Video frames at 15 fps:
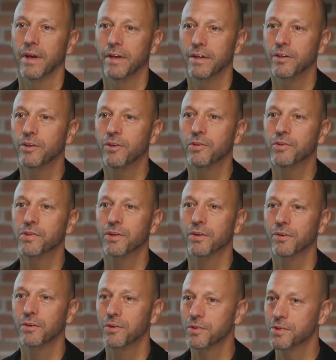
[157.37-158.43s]
And do you
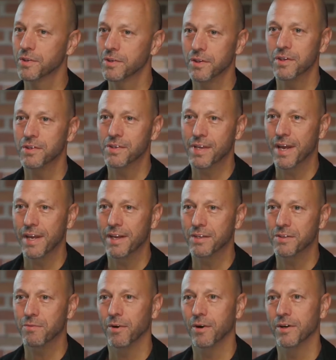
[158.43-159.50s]
still use it to this day
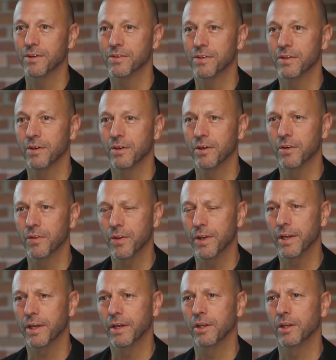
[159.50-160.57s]
as far as you know, your
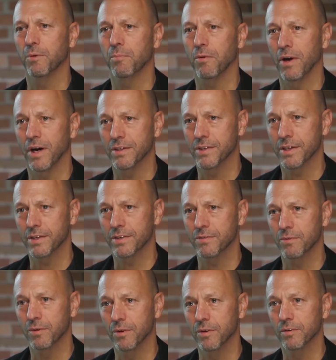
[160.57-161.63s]
thinking and your process
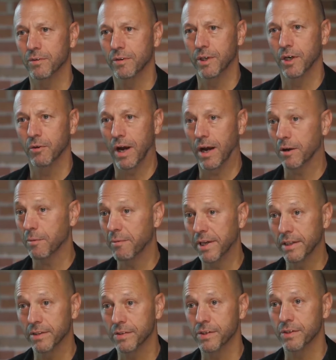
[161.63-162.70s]
for you know, how to
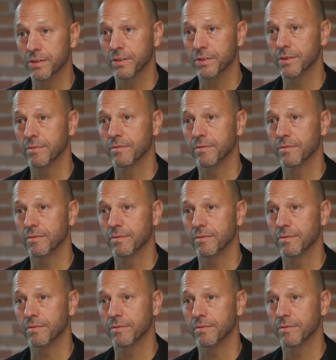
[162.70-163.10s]
make decisions?